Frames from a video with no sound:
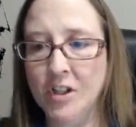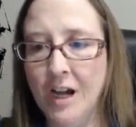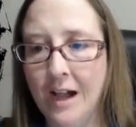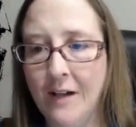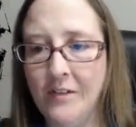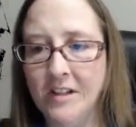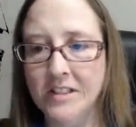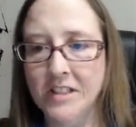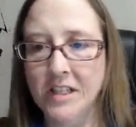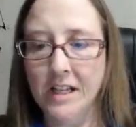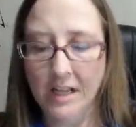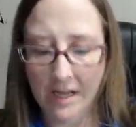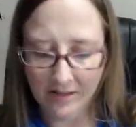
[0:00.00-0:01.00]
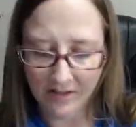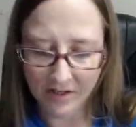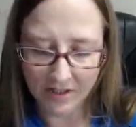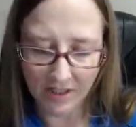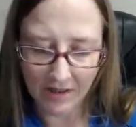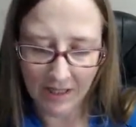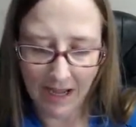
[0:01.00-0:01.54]
obviously, and there's a
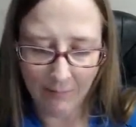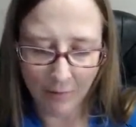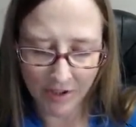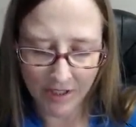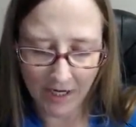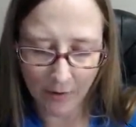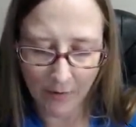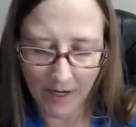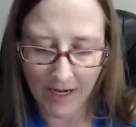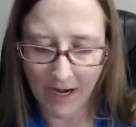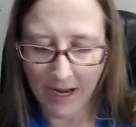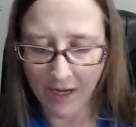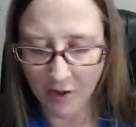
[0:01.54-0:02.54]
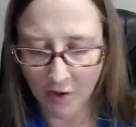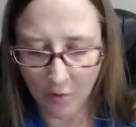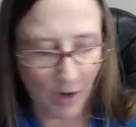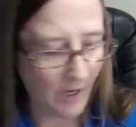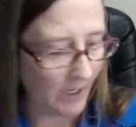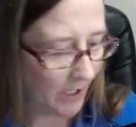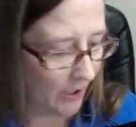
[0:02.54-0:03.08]
lot more decorating I could do
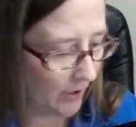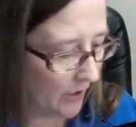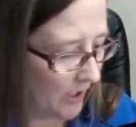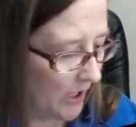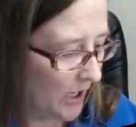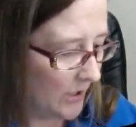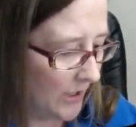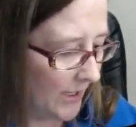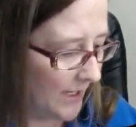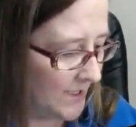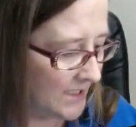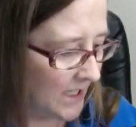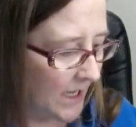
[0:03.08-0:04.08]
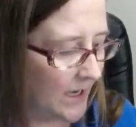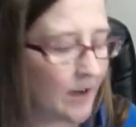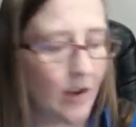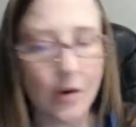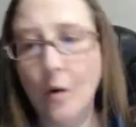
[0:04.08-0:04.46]
on here. Like I said, go